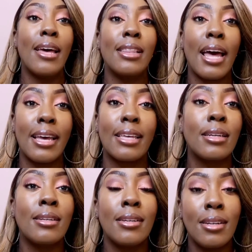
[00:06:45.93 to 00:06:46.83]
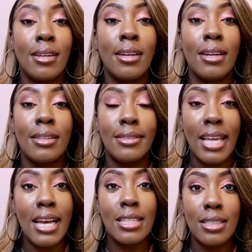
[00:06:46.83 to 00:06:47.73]
Like
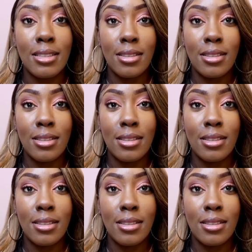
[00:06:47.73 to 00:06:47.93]
that